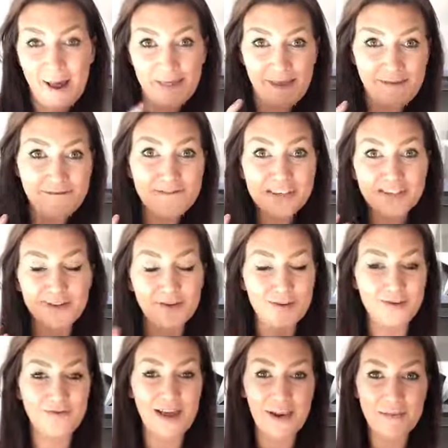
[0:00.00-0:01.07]
and their physical
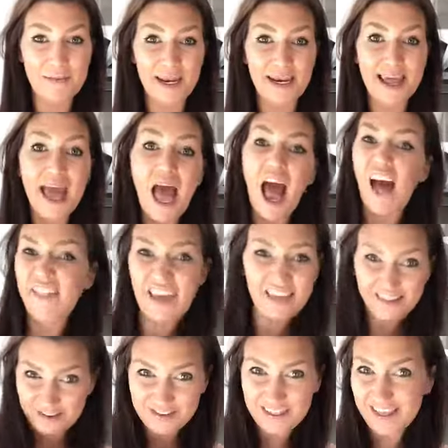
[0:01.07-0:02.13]
development. And they
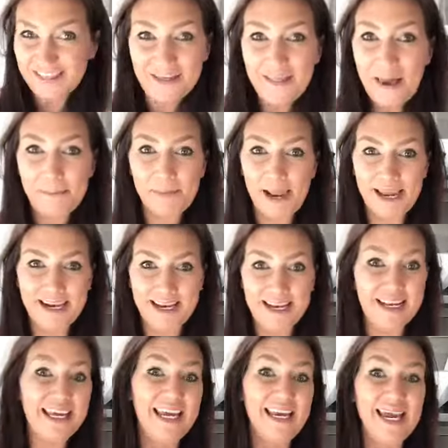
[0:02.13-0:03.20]
just think that they're playing and
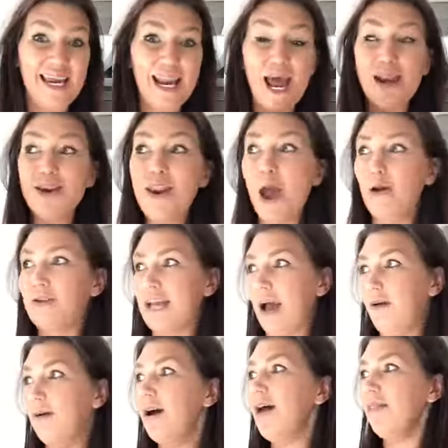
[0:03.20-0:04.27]
cleaning. And no
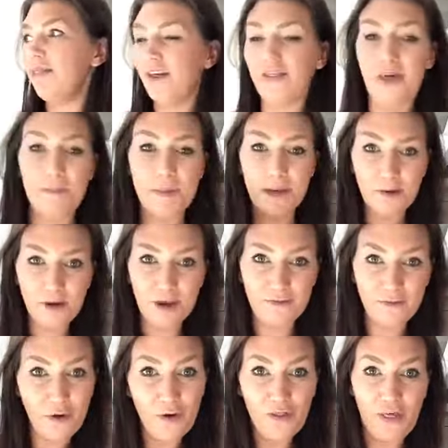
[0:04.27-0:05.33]
doubt they'll then be
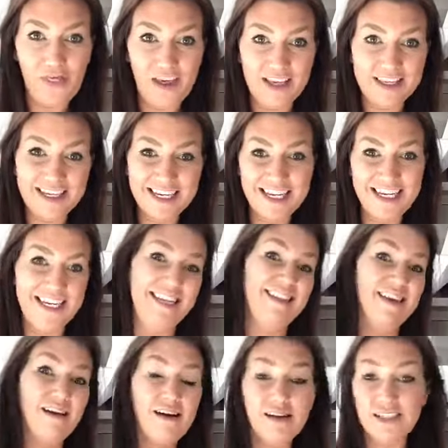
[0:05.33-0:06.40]
looking for other things to clean in
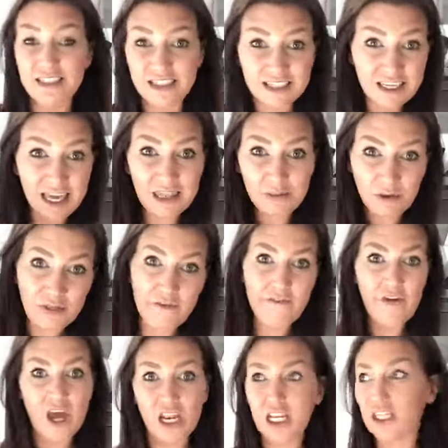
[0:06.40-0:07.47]
the garden. So get them on the
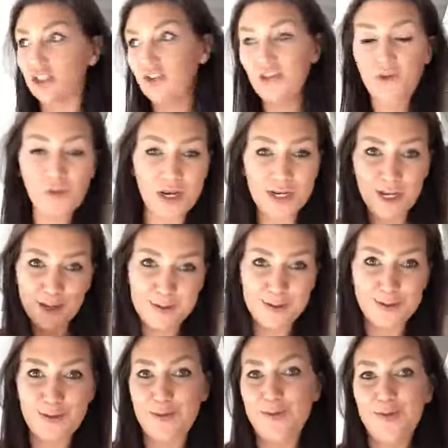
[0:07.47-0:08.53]
furniture and the windows
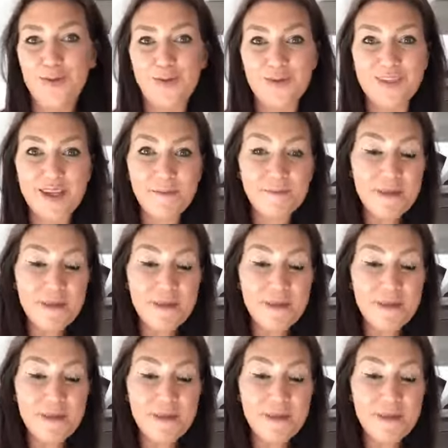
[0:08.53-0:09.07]
and all sorts.